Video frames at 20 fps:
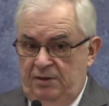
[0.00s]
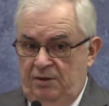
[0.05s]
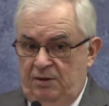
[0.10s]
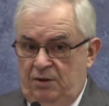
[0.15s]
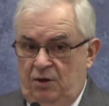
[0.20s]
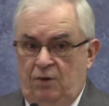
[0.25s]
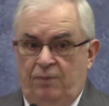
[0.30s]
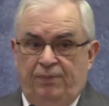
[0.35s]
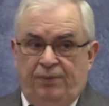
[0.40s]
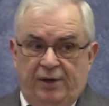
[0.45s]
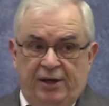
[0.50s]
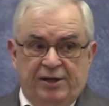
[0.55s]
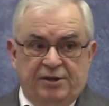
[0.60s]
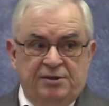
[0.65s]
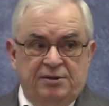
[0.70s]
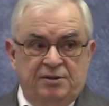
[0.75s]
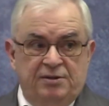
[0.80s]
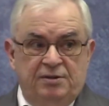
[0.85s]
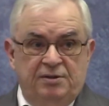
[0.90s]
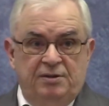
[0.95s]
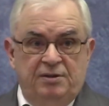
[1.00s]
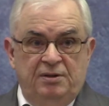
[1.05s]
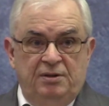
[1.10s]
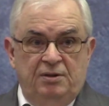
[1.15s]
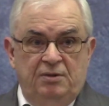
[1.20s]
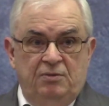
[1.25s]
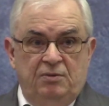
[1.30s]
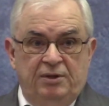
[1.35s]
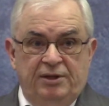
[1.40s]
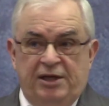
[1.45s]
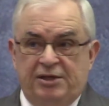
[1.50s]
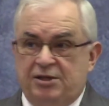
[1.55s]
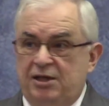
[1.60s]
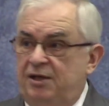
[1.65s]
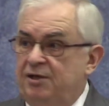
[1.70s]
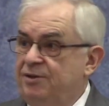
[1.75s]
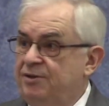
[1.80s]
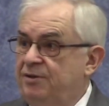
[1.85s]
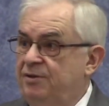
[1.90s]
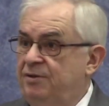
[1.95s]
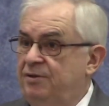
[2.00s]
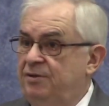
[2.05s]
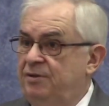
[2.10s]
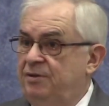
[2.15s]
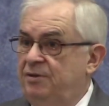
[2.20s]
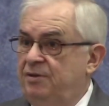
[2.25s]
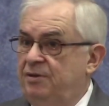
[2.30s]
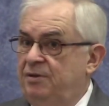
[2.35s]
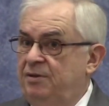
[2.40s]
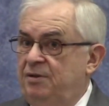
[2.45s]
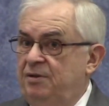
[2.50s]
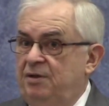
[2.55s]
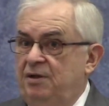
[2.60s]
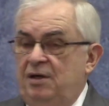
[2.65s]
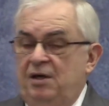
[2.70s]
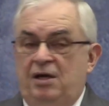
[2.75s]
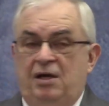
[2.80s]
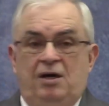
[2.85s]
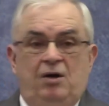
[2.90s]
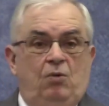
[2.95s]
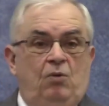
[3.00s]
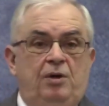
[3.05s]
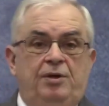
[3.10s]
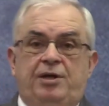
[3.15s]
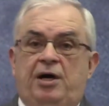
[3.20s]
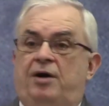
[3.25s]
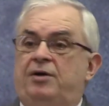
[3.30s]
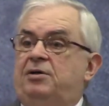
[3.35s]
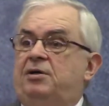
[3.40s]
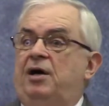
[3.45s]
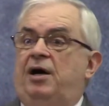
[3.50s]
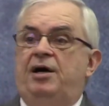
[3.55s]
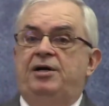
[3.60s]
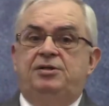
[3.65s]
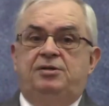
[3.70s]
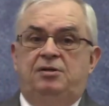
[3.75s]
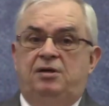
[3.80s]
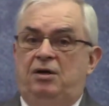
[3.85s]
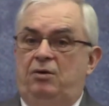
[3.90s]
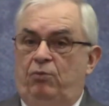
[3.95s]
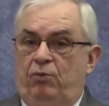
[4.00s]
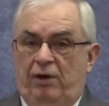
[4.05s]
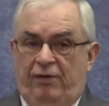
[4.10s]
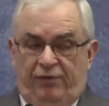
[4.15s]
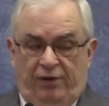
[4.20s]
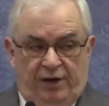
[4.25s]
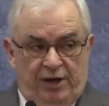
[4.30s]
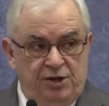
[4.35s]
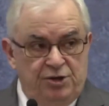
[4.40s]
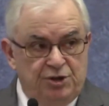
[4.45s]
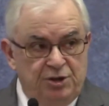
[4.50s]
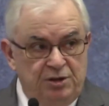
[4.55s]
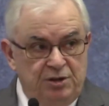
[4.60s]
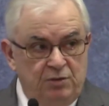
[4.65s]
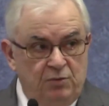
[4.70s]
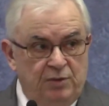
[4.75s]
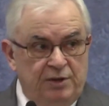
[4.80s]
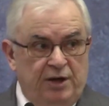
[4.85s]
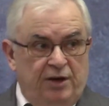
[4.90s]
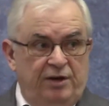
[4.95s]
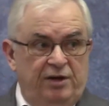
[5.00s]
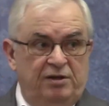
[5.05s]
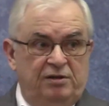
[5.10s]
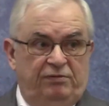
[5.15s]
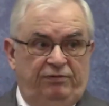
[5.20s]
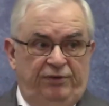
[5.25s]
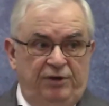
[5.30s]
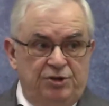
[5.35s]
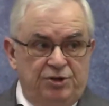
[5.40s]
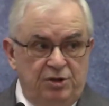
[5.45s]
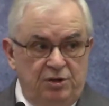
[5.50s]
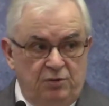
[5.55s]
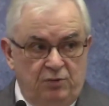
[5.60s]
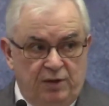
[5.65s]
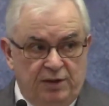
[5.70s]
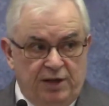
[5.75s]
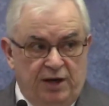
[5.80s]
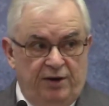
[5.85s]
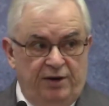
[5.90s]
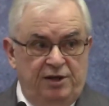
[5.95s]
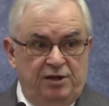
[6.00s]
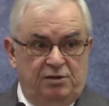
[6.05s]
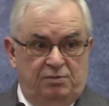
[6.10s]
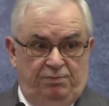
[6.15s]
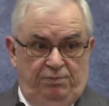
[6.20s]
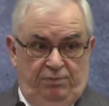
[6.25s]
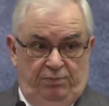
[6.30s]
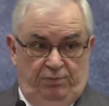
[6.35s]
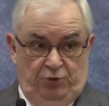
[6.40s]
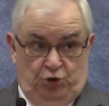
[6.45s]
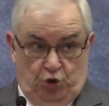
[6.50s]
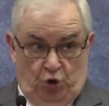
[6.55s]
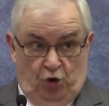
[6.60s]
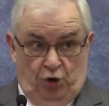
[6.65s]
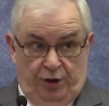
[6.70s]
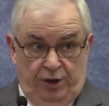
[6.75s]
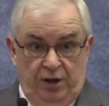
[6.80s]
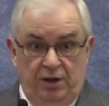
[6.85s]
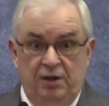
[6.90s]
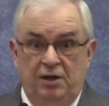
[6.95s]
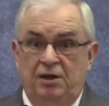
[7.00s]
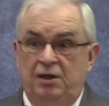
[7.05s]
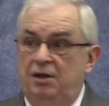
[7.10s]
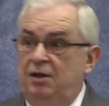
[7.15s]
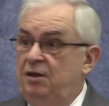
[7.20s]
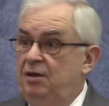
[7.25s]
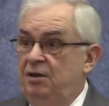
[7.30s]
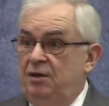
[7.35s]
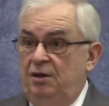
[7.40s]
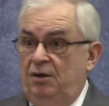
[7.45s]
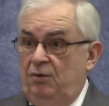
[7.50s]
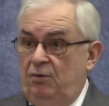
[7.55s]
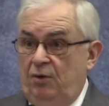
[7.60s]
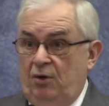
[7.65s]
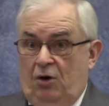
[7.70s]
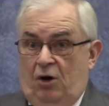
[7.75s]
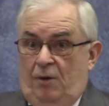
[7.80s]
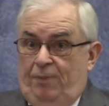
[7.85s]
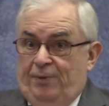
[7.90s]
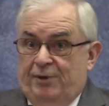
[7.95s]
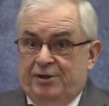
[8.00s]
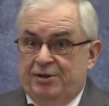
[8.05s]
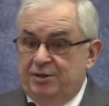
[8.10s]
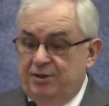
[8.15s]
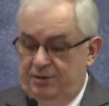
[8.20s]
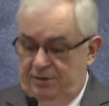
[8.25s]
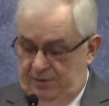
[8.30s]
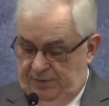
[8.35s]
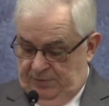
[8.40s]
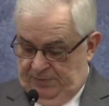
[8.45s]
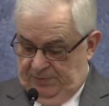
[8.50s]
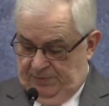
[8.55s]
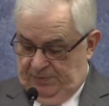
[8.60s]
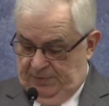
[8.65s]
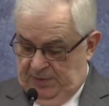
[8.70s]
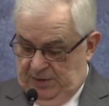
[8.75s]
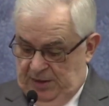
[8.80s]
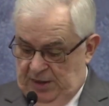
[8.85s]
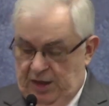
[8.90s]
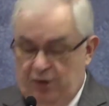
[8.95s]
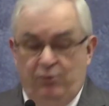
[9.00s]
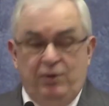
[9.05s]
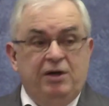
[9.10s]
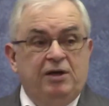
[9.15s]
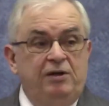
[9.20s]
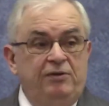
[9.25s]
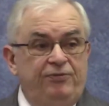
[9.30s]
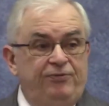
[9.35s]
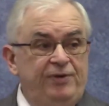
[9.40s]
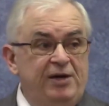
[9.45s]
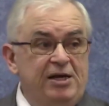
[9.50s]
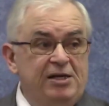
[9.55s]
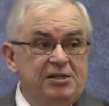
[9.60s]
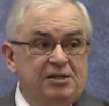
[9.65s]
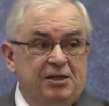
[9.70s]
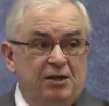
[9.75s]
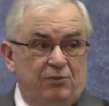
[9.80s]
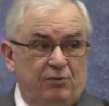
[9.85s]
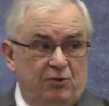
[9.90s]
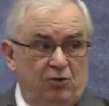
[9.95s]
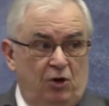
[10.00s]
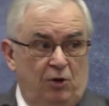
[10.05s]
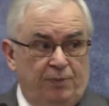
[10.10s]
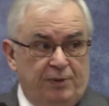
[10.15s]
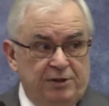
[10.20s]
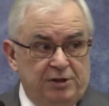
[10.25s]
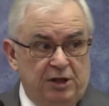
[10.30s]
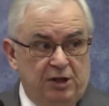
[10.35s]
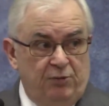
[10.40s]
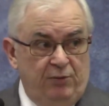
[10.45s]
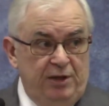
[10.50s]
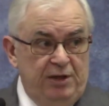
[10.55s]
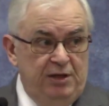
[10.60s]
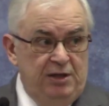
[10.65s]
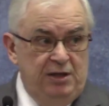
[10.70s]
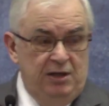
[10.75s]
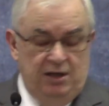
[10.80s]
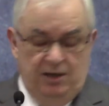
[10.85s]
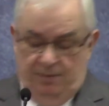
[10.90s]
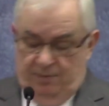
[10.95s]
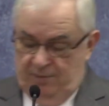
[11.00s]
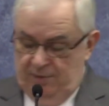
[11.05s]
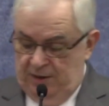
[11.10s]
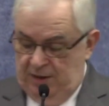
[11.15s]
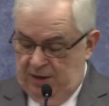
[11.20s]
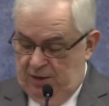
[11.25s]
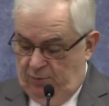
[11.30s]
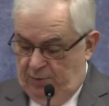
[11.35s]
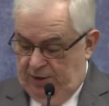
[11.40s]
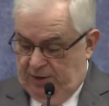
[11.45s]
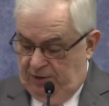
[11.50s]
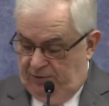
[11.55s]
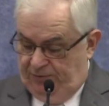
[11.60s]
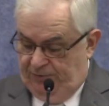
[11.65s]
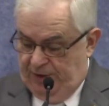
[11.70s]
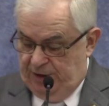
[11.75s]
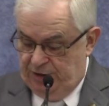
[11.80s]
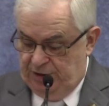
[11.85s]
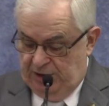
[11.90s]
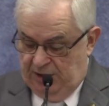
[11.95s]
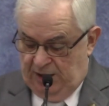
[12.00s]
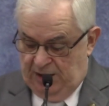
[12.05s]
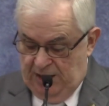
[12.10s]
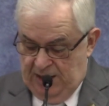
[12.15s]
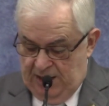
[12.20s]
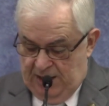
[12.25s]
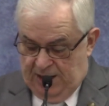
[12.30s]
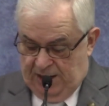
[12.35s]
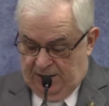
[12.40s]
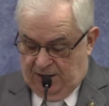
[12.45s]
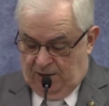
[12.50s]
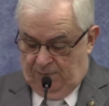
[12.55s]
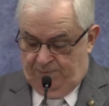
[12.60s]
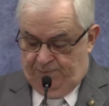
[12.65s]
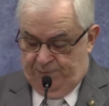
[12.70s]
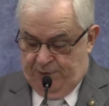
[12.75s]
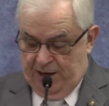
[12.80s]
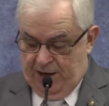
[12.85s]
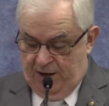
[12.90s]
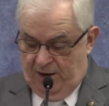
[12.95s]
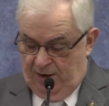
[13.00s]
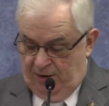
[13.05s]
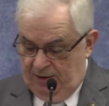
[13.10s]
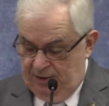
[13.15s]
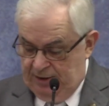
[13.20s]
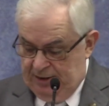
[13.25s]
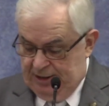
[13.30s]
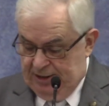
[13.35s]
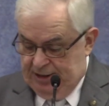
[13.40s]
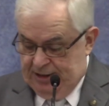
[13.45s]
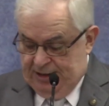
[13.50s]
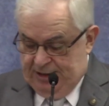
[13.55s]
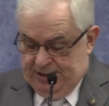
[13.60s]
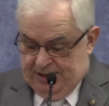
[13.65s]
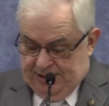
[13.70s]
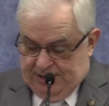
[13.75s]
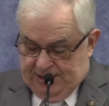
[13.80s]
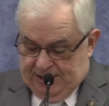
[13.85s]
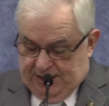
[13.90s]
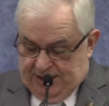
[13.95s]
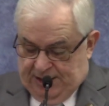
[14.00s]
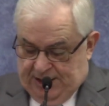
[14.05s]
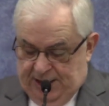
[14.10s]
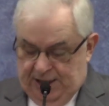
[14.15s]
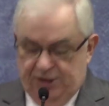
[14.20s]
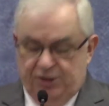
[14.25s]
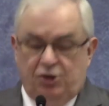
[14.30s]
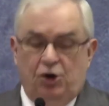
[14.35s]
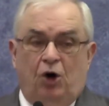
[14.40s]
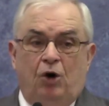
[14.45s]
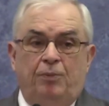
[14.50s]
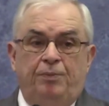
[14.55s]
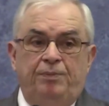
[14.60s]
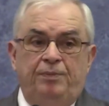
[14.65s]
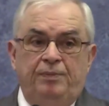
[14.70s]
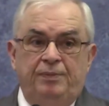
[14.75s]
Hopeless. Well, that's us. Without God's revelation, without his vision, without his joy, we're hopeless. And we confess that we're hopeless, that we need him. We confess that and compare his hope